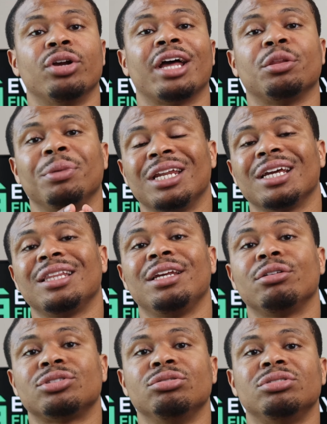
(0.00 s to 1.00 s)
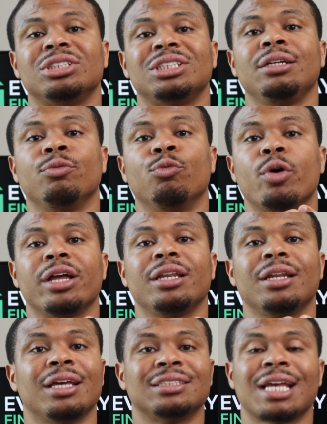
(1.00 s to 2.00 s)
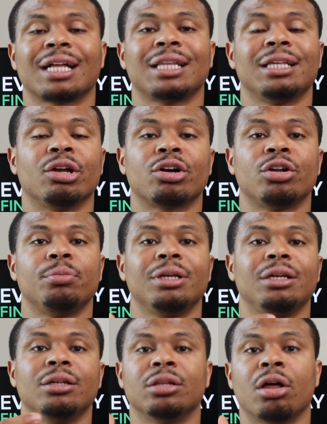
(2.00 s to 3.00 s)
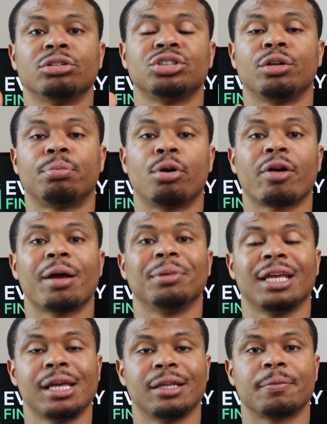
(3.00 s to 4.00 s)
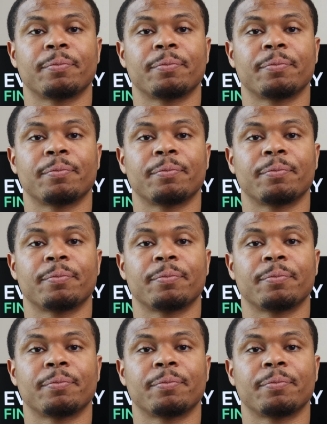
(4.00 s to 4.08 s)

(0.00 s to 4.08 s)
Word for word: at the beginning of the year to see when exactly they're going to be launching the program again.